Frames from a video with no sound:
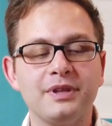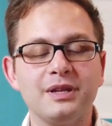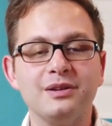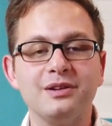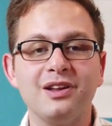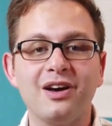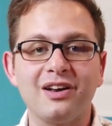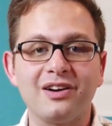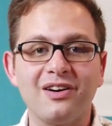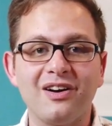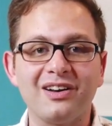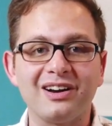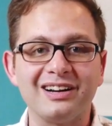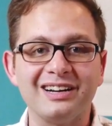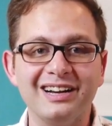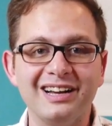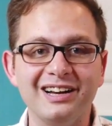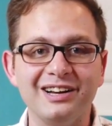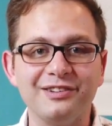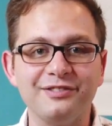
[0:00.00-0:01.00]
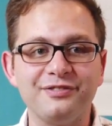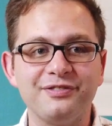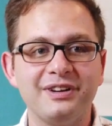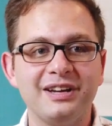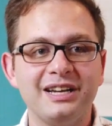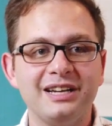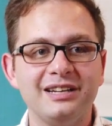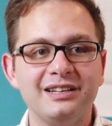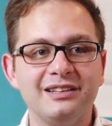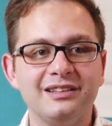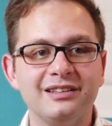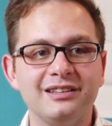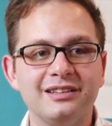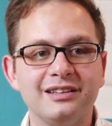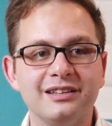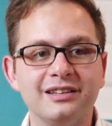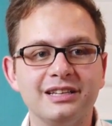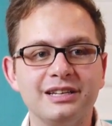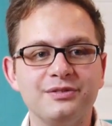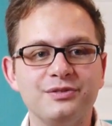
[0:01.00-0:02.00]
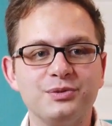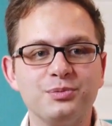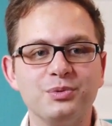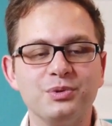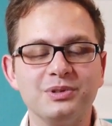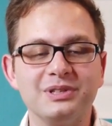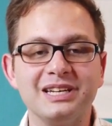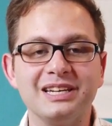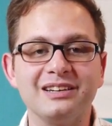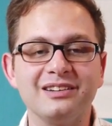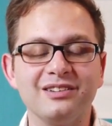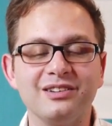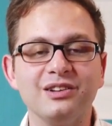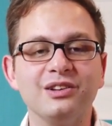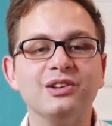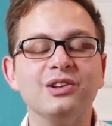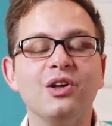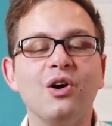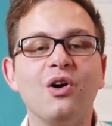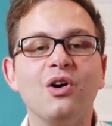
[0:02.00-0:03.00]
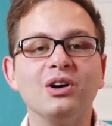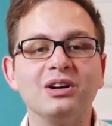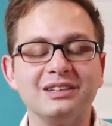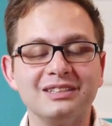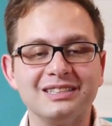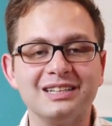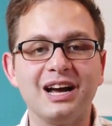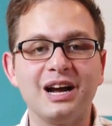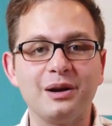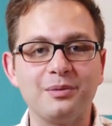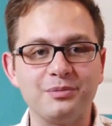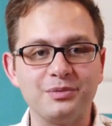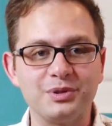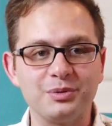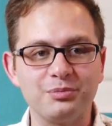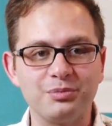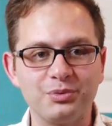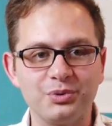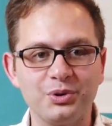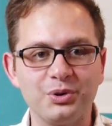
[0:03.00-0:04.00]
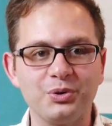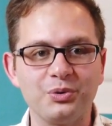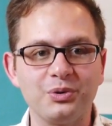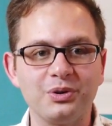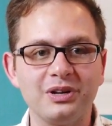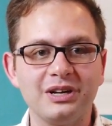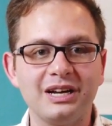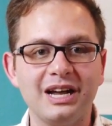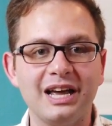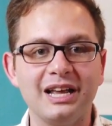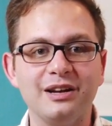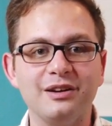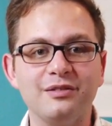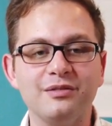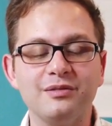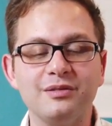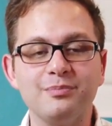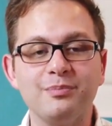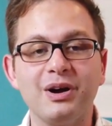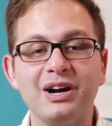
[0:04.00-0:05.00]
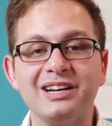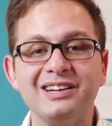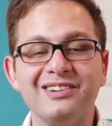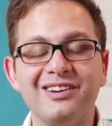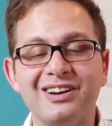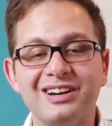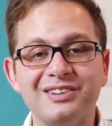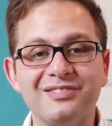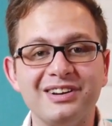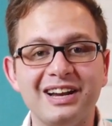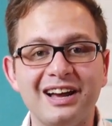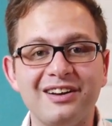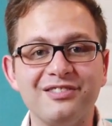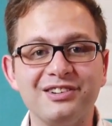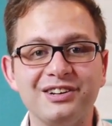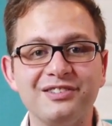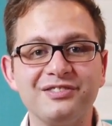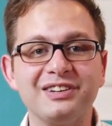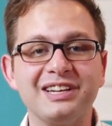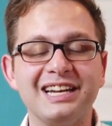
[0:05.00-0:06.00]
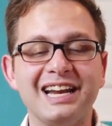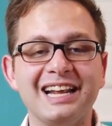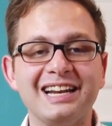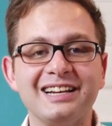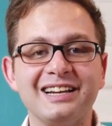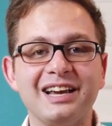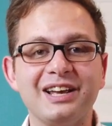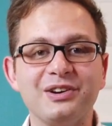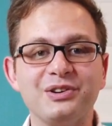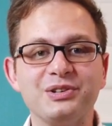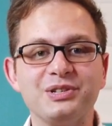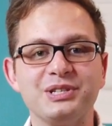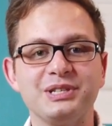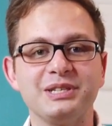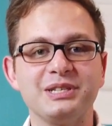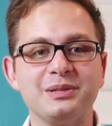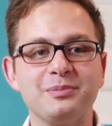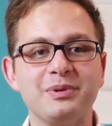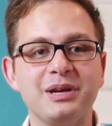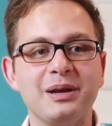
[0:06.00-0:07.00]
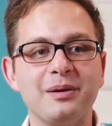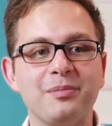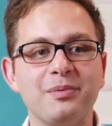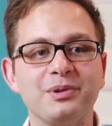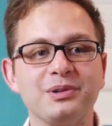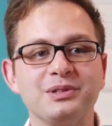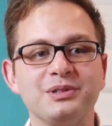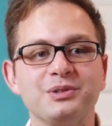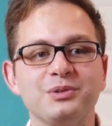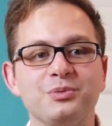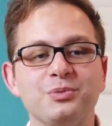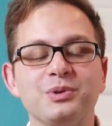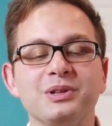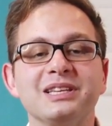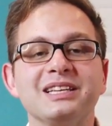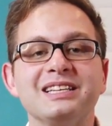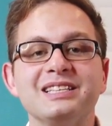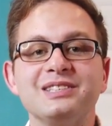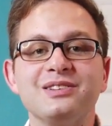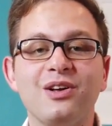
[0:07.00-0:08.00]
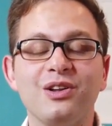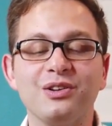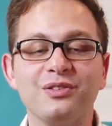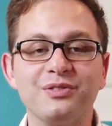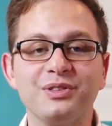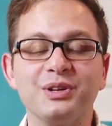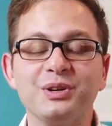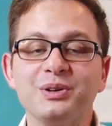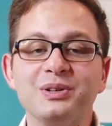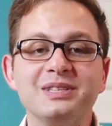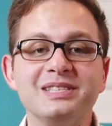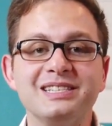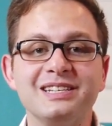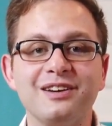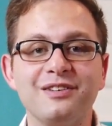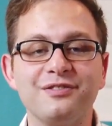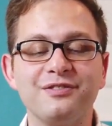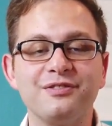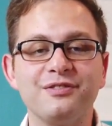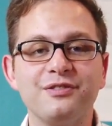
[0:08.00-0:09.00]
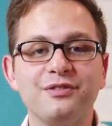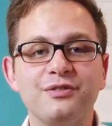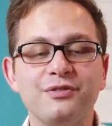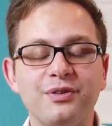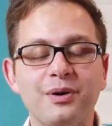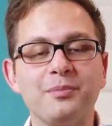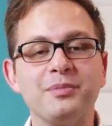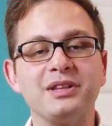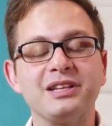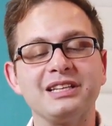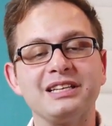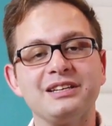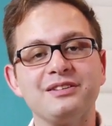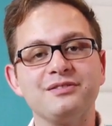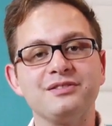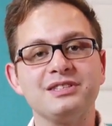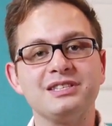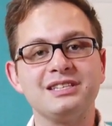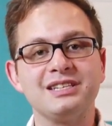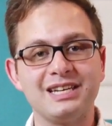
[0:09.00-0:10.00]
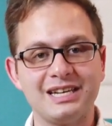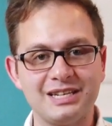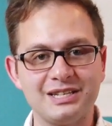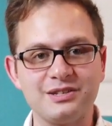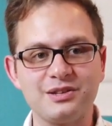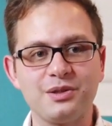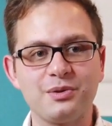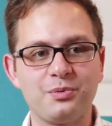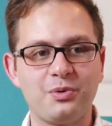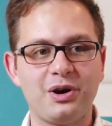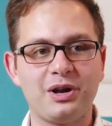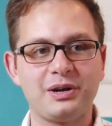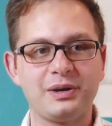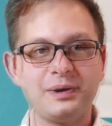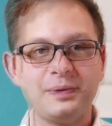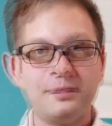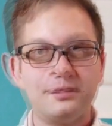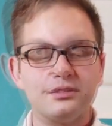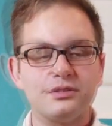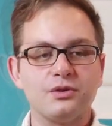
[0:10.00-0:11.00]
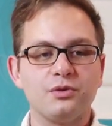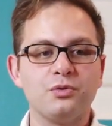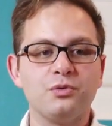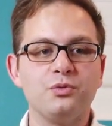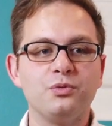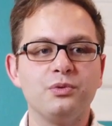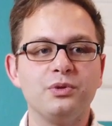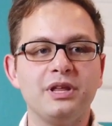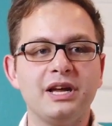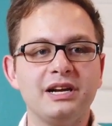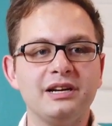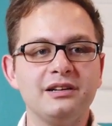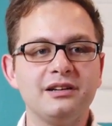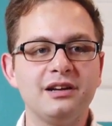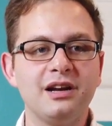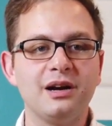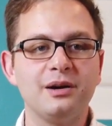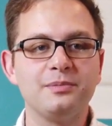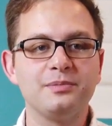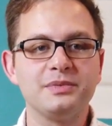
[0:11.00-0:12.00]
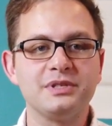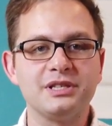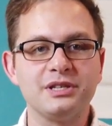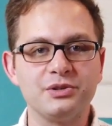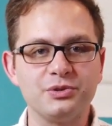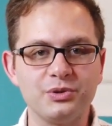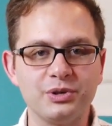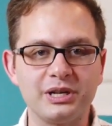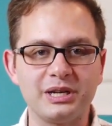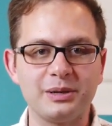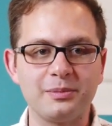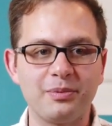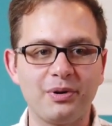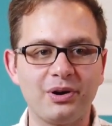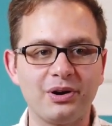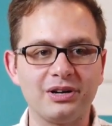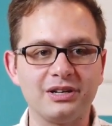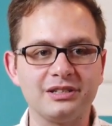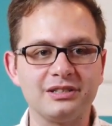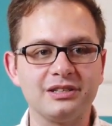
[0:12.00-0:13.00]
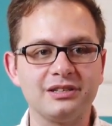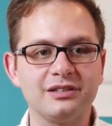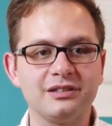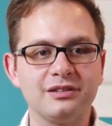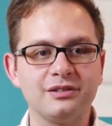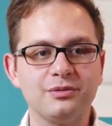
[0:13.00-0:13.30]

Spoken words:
Not hot enough, the leaves will take a long time to brew and might not even have enough kinetic energy to be able to release all of the good stuff from the leaves into the water. So then comes the tricky part.